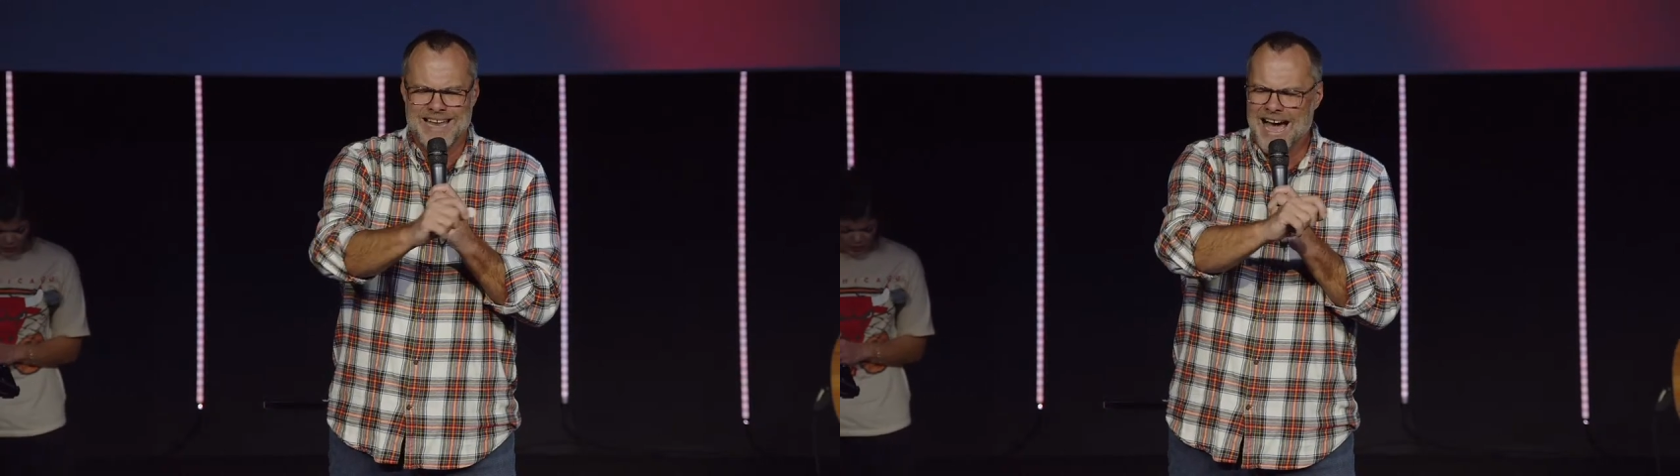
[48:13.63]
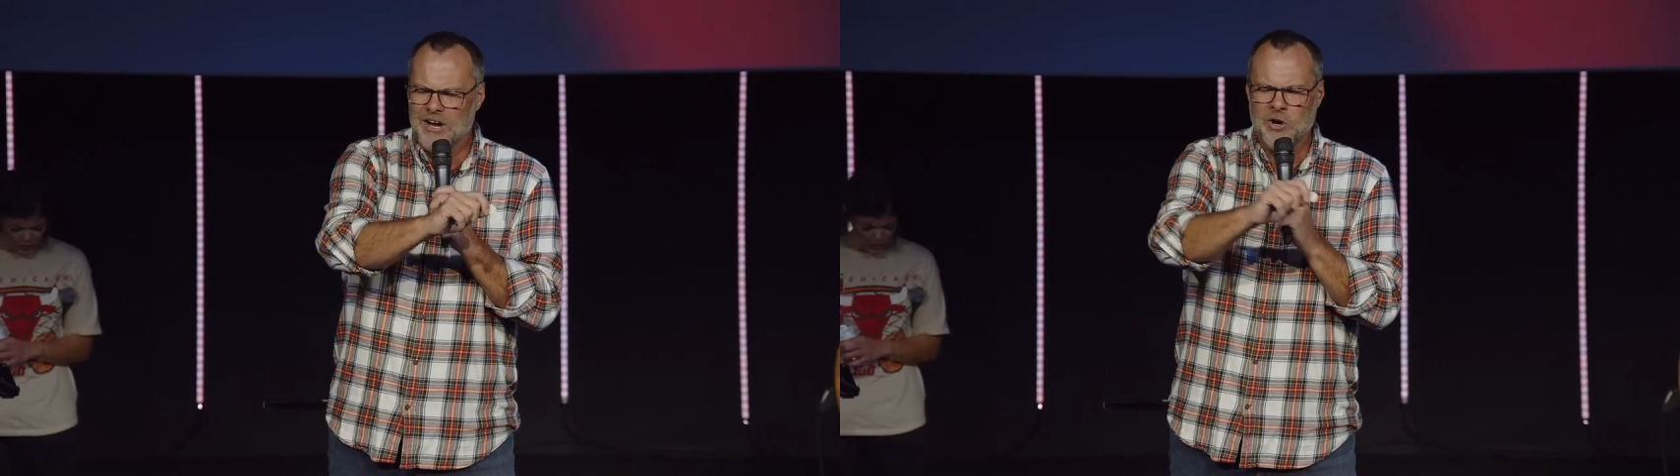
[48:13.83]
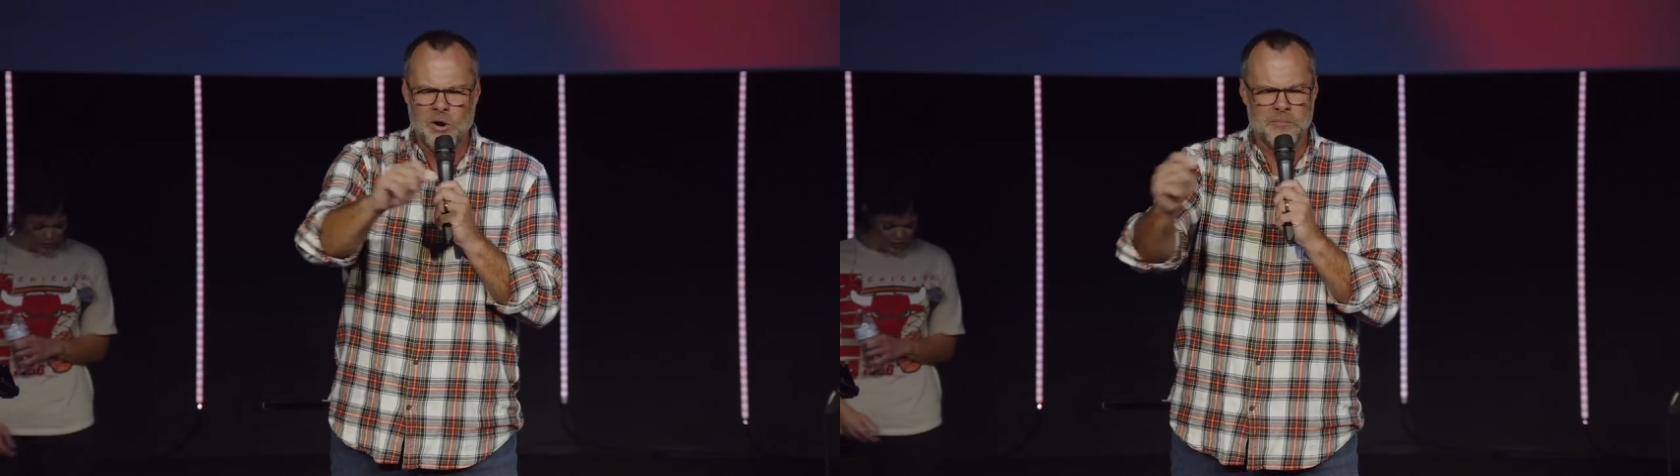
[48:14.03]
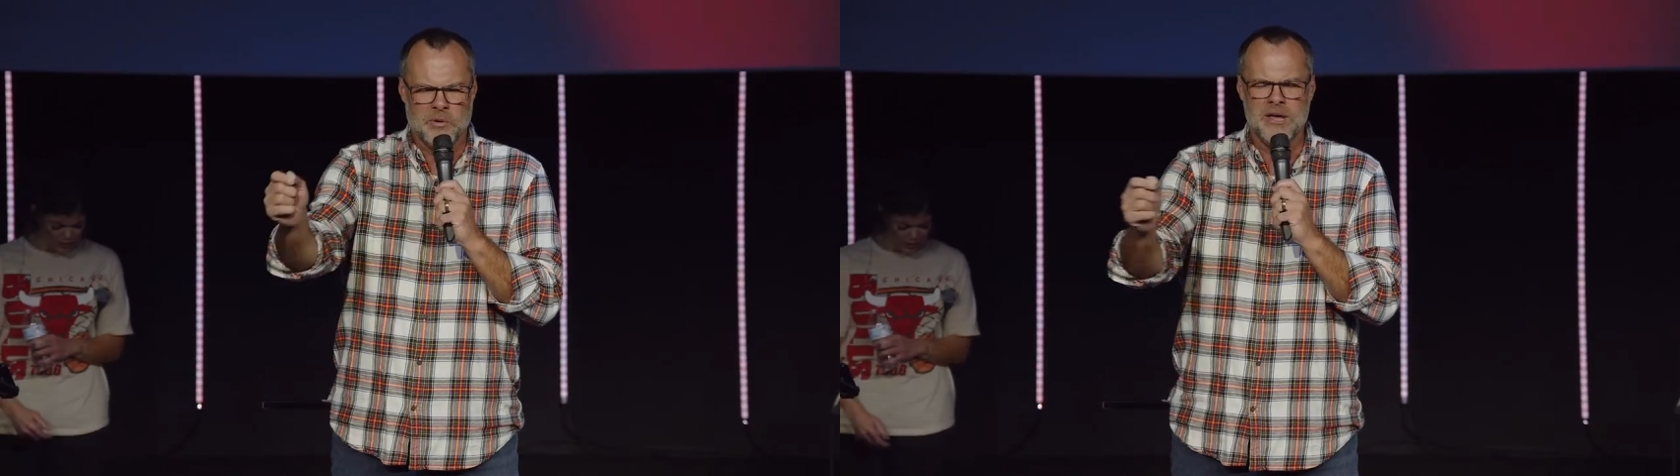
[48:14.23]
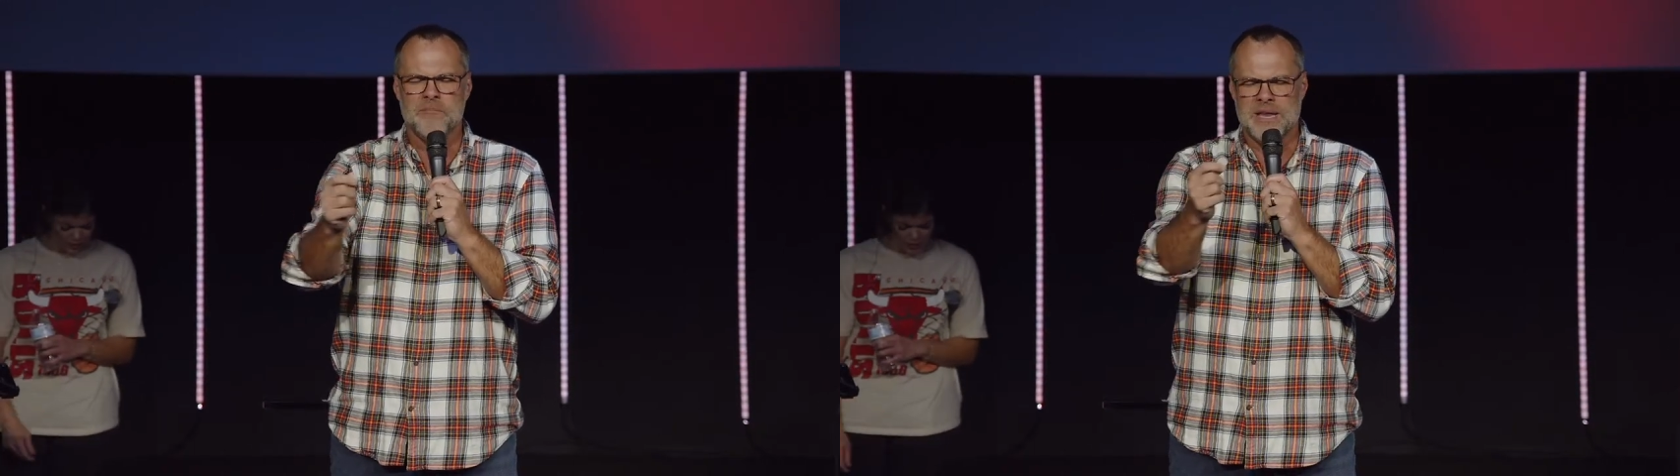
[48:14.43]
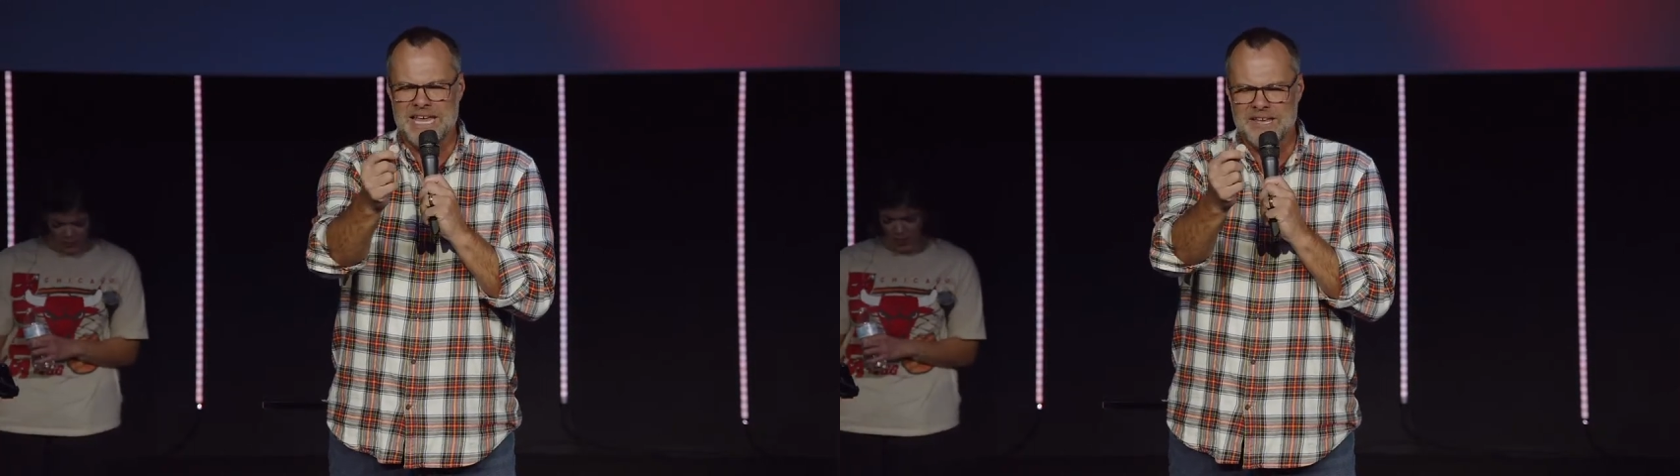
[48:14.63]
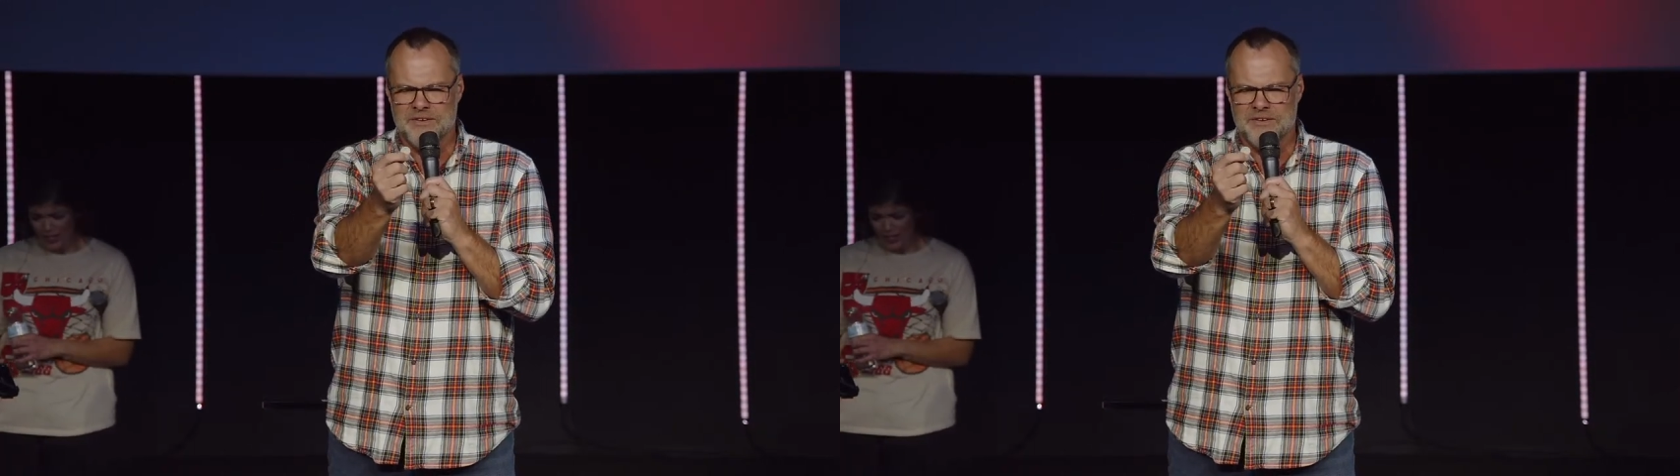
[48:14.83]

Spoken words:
not corporate, but